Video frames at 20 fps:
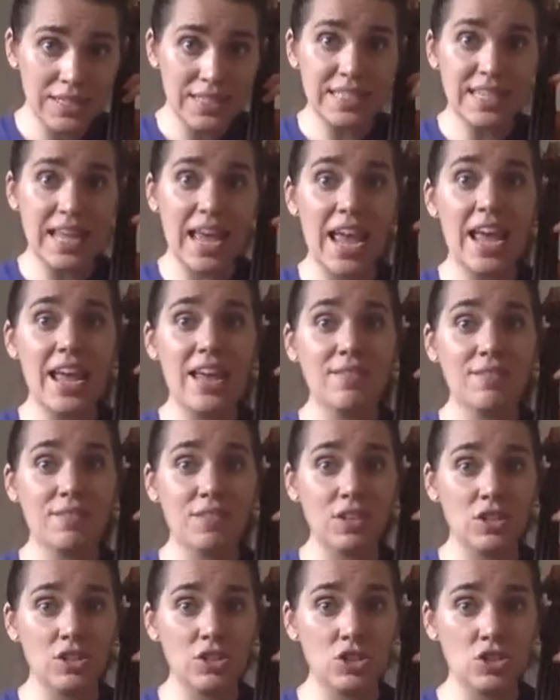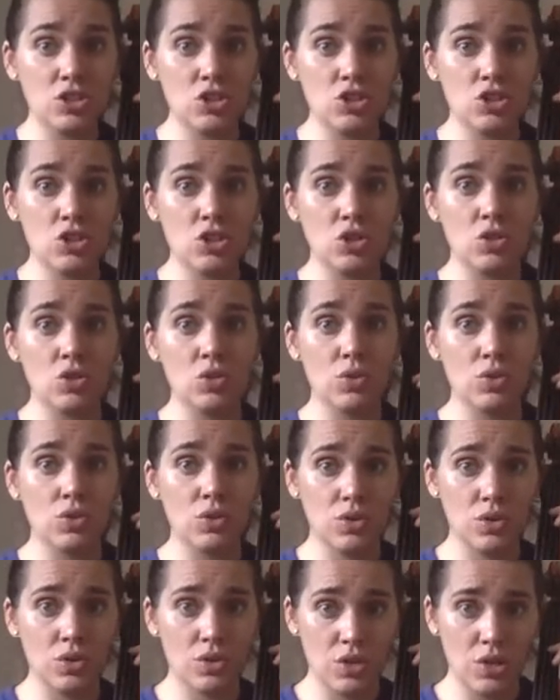Save, 2,
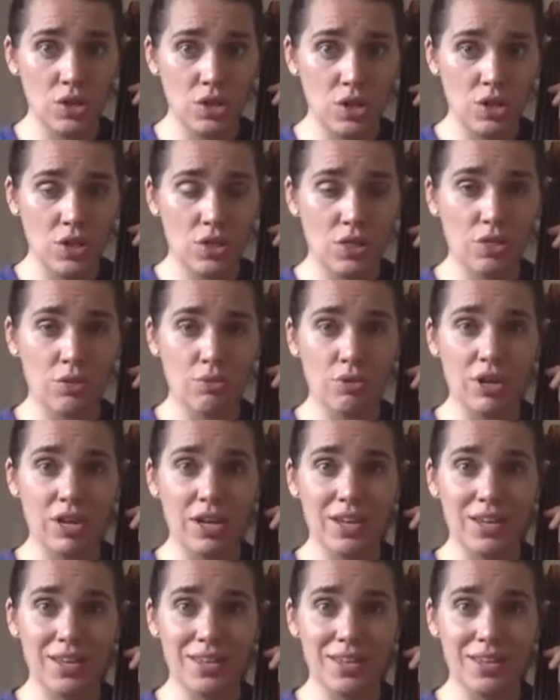3.